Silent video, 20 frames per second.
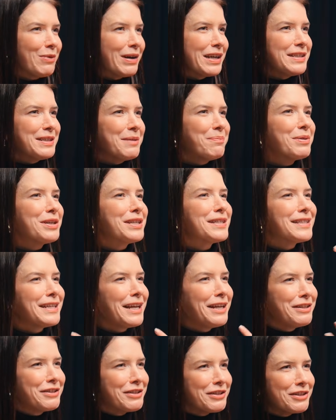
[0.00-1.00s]
is the
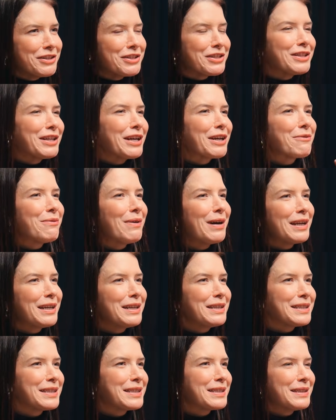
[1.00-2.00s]
percentage? Like what
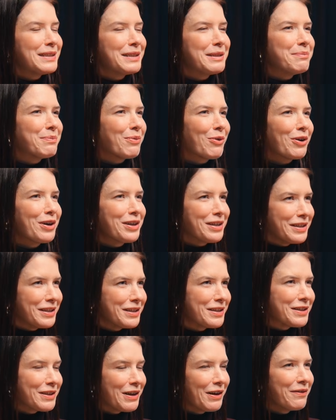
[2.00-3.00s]
is the
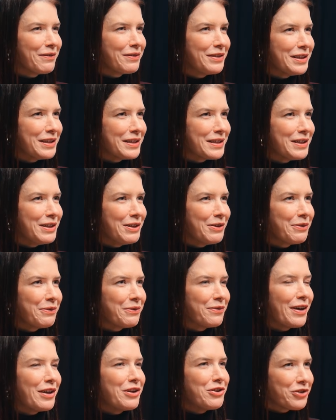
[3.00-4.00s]
importance of this new
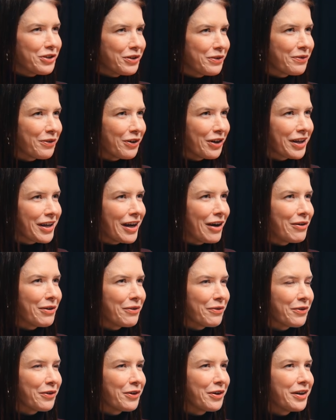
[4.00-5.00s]
venture for
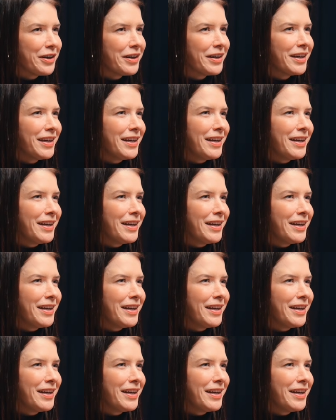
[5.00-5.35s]
Carrefour?